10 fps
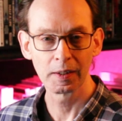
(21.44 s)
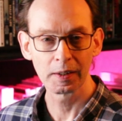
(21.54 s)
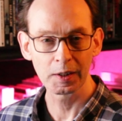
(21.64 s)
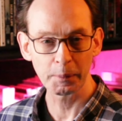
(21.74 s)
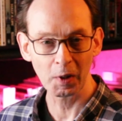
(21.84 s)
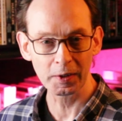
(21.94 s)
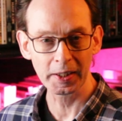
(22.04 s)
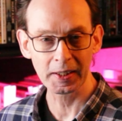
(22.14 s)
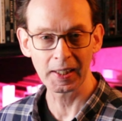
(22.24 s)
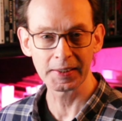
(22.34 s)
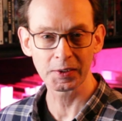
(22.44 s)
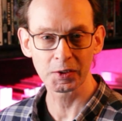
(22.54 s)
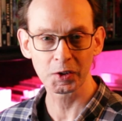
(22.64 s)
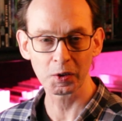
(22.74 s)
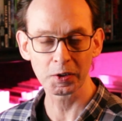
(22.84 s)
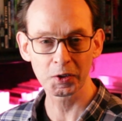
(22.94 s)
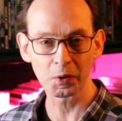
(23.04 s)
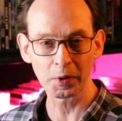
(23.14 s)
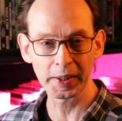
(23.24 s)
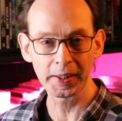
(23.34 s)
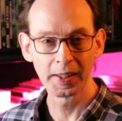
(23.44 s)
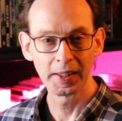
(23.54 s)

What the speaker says: The Belonging Kind is a short story